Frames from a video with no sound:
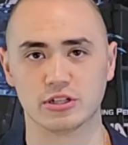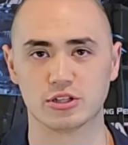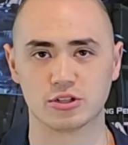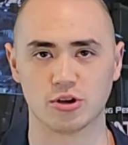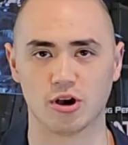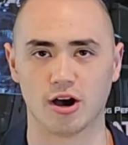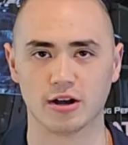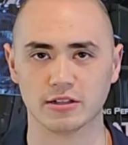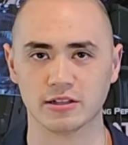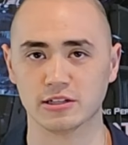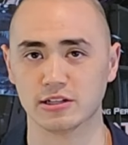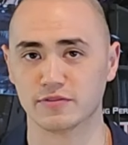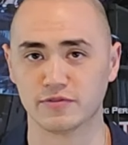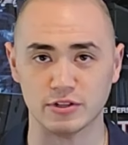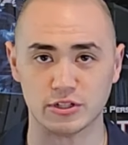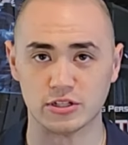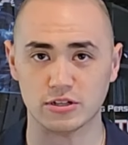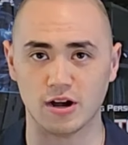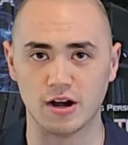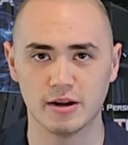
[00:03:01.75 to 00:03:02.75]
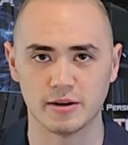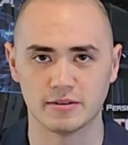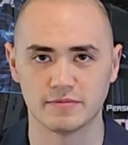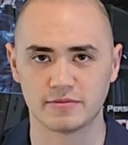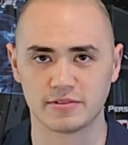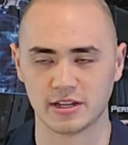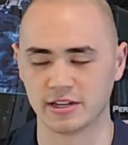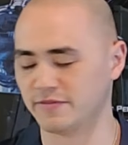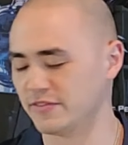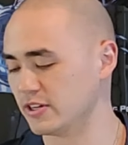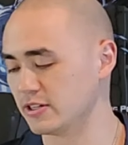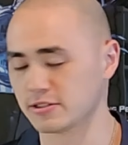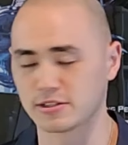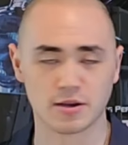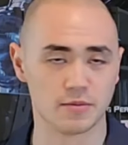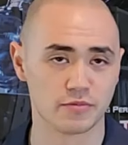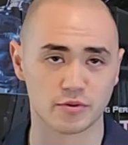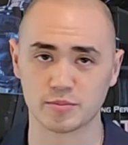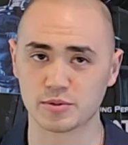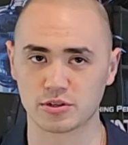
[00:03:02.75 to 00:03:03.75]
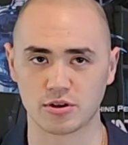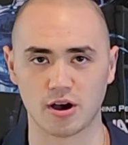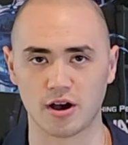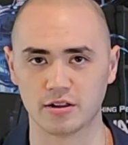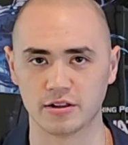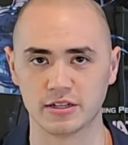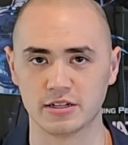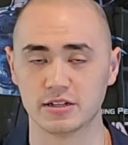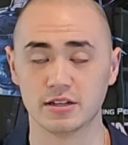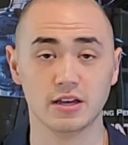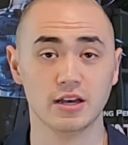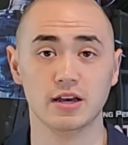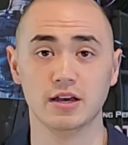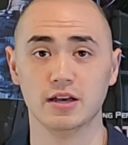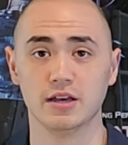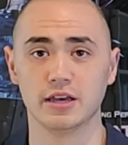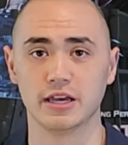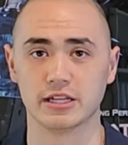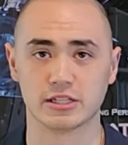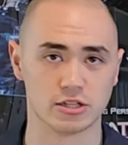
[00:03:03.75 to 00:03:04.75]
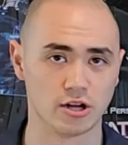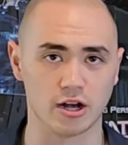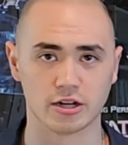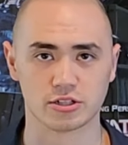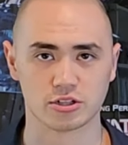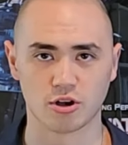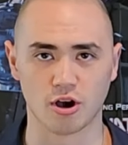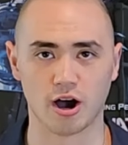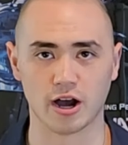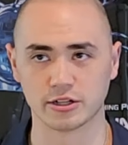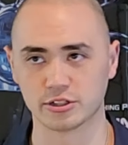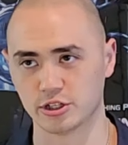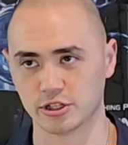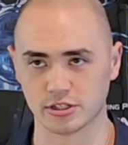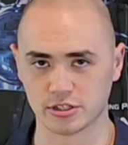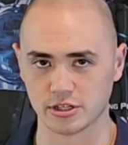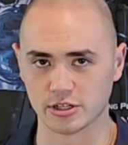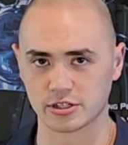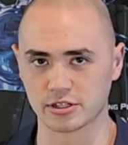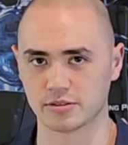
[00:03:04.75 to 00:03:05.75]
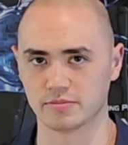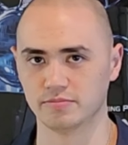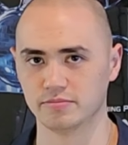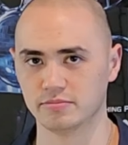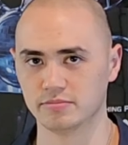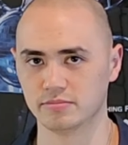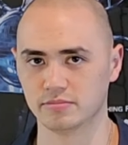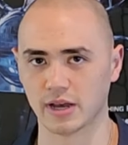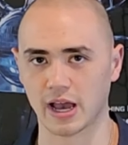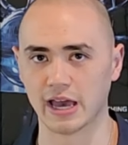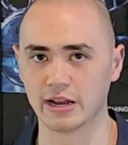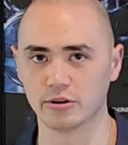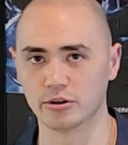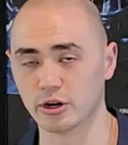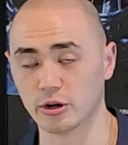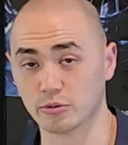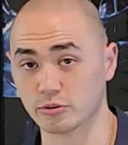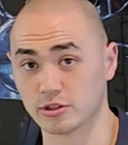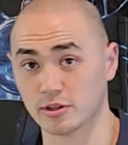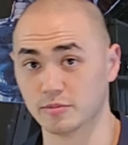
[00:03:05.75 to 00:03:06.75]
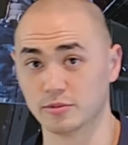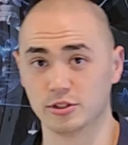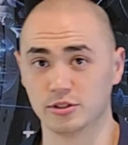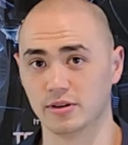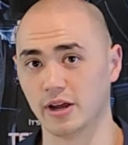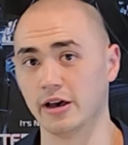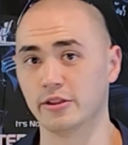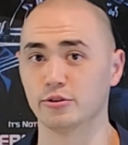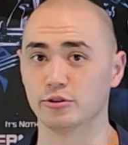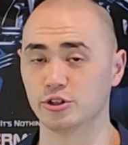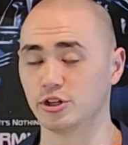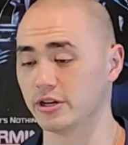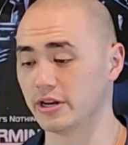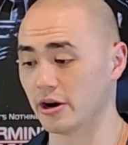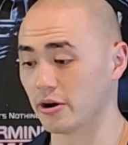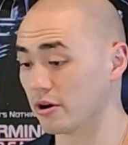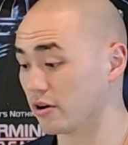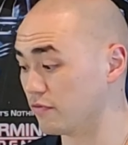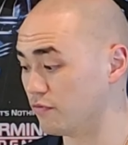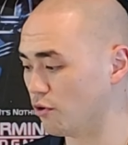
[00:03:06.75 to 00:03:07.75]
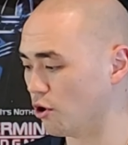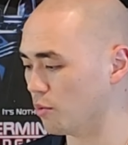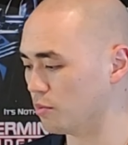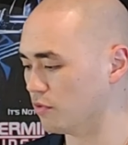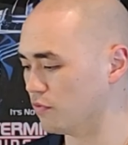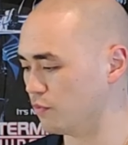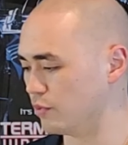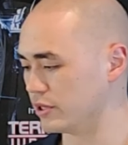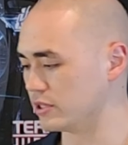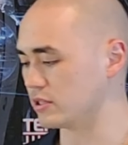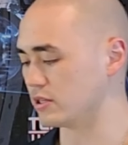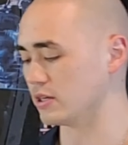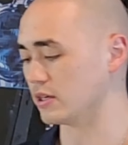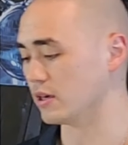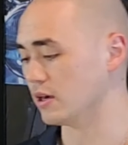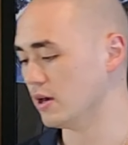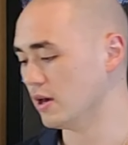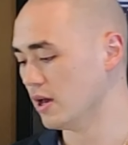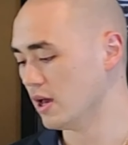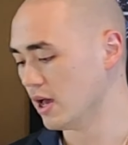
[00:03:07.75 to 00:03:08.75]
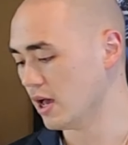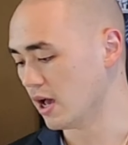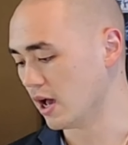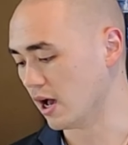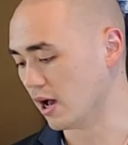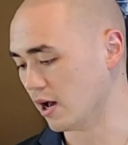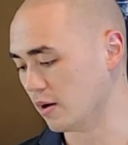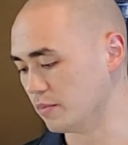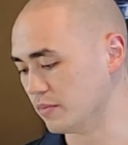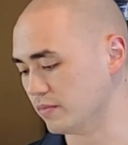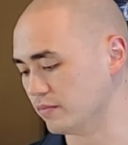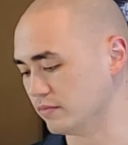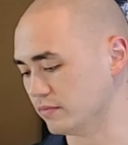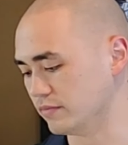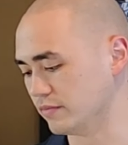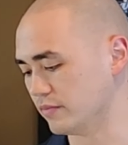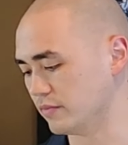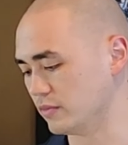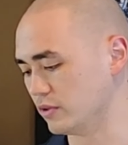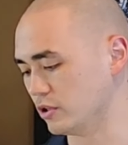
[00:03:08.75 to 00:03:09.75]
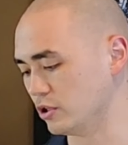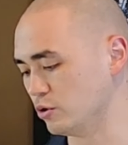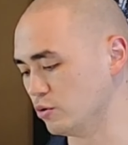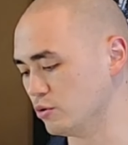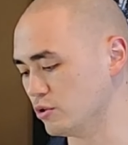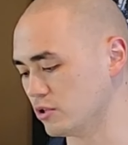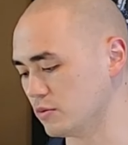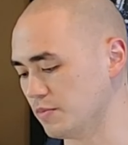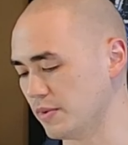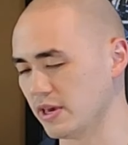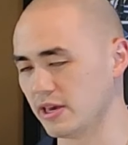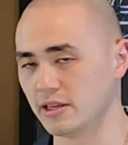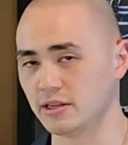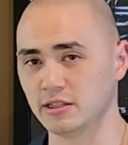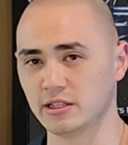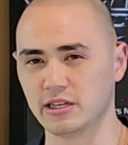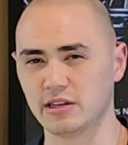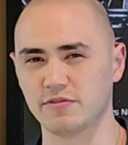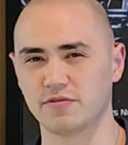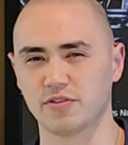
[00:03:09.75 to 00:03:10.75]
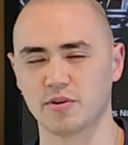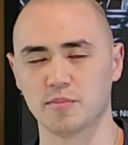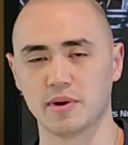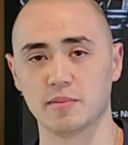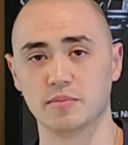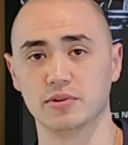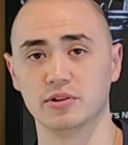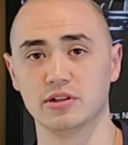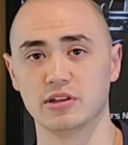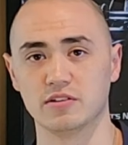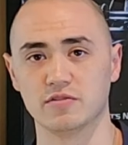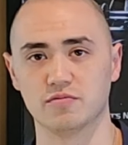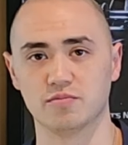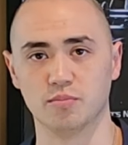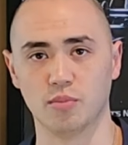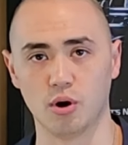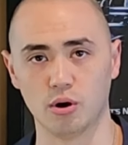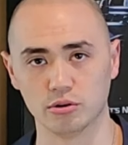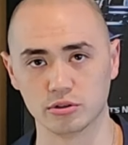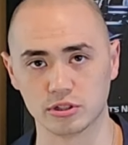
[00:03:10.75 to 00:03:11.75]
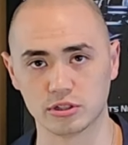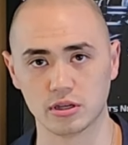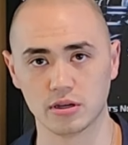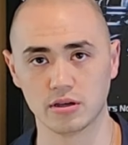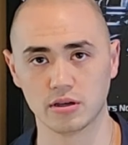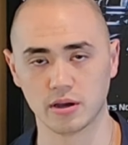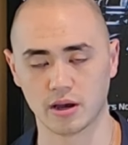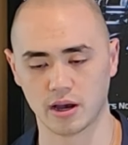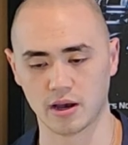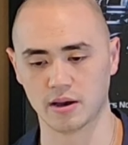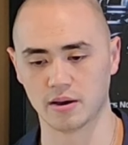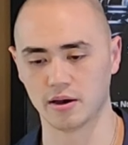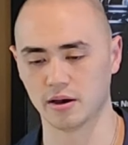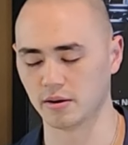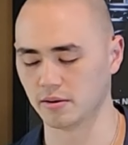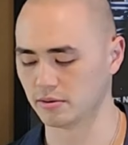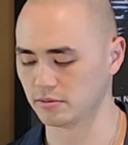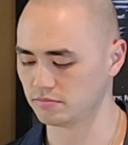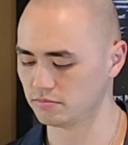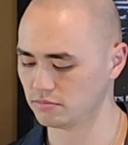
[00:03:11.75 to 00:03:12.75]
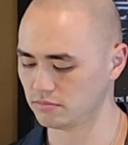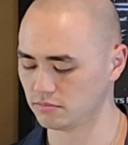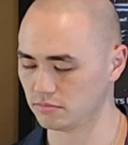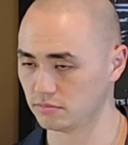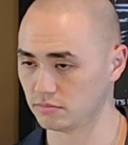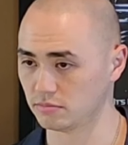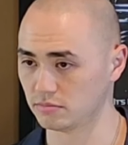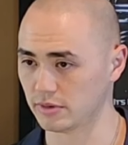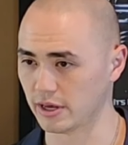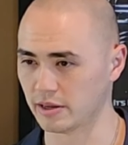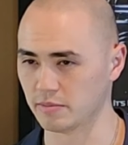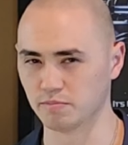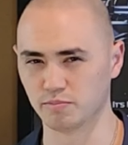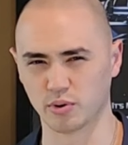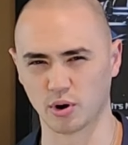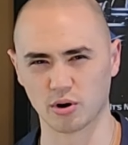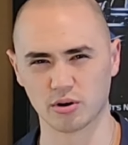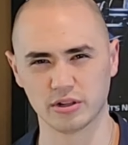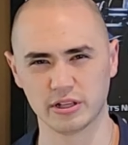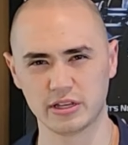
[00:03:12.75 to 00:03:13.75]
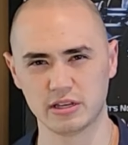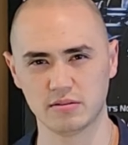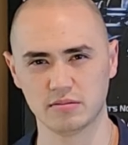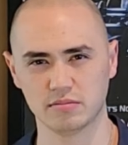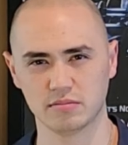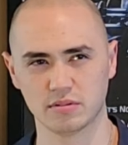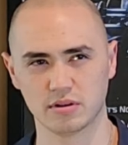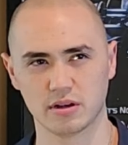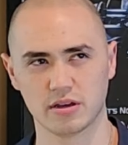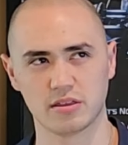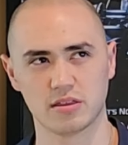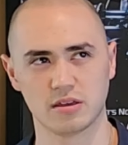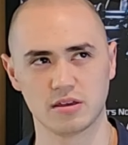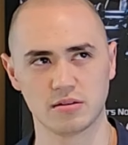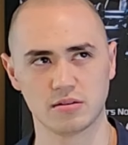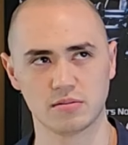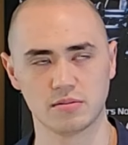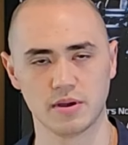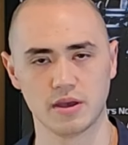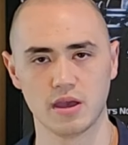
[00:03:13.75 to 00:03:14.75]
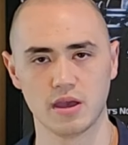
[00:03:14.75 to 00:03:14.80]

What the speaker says: in Scotland. If it doesn't come from Scotland, it's not Scotch. It's just, I don't know, some other generic form of whiskey. Used mainly from, I believe, malt and barley, I think.